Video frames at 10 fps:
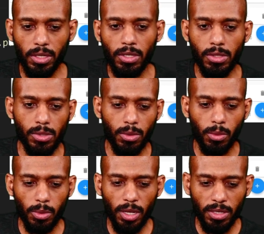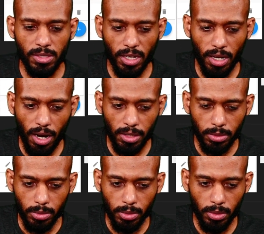So it's a card.
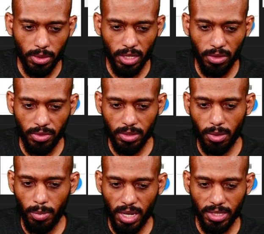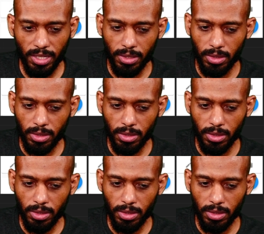We give it a padding.